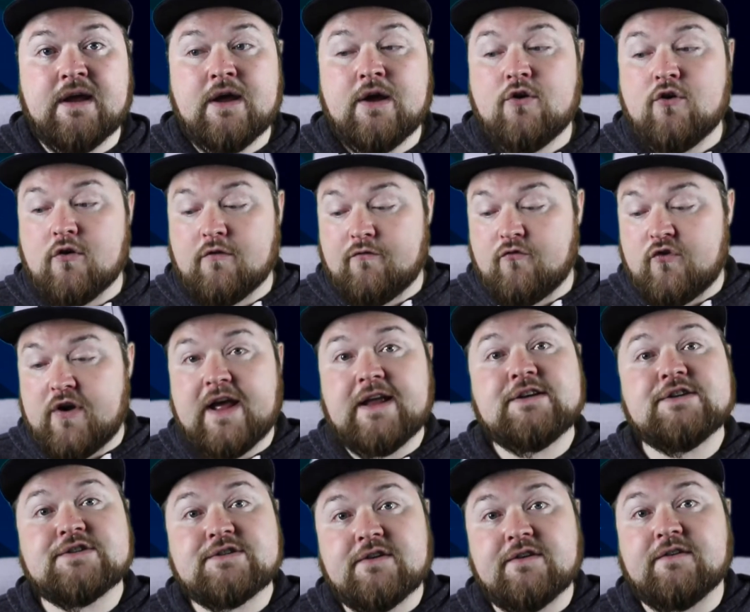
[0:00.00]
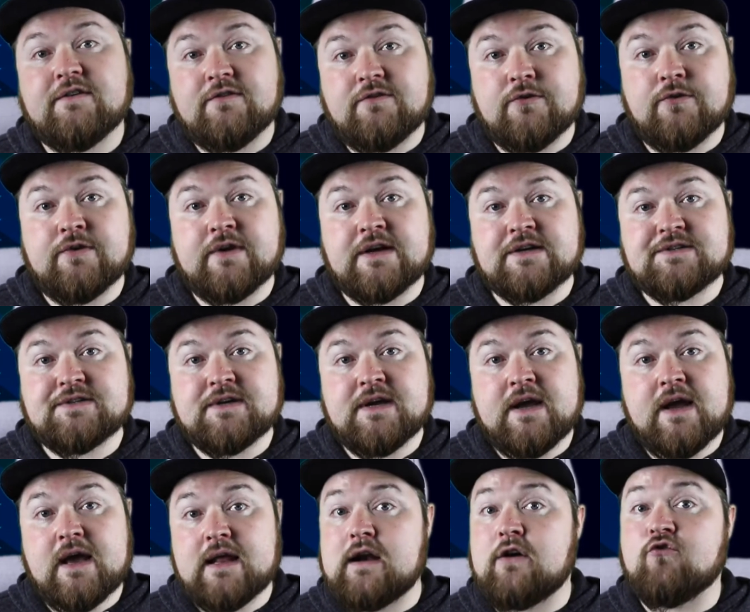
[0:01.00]
who have registered to do this
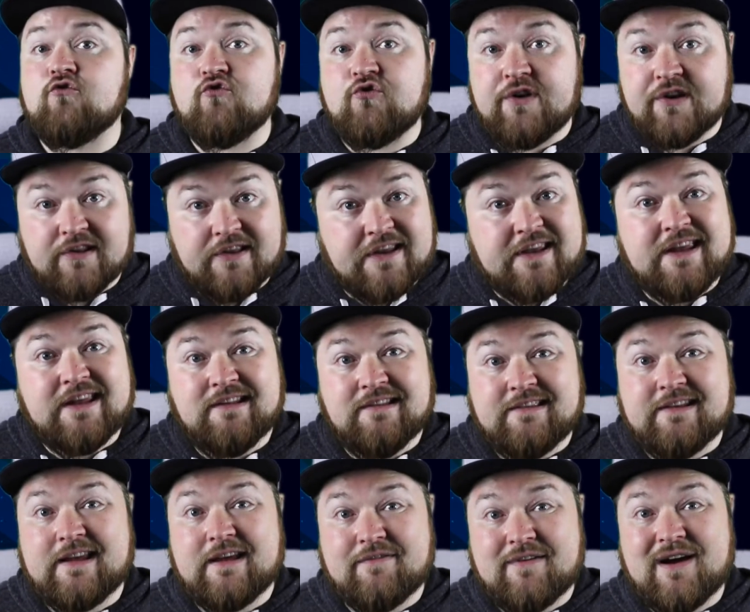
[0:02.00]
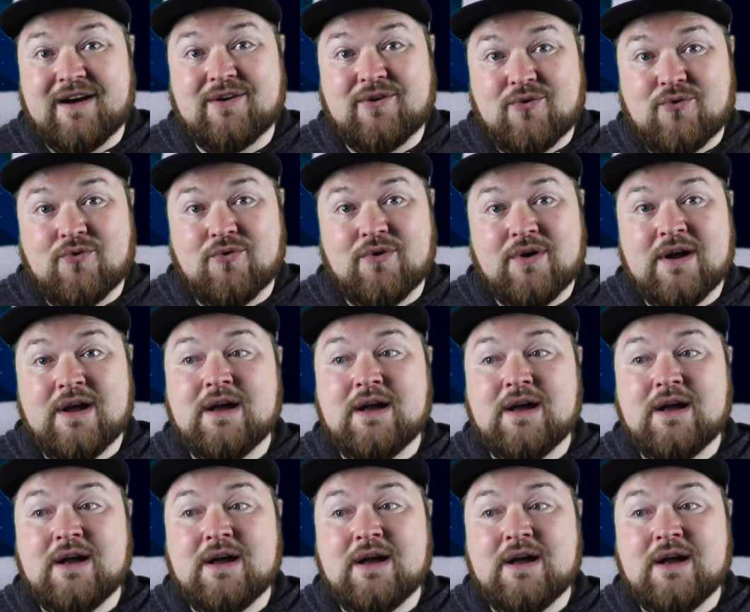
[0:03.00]
and are really keen to give it a go.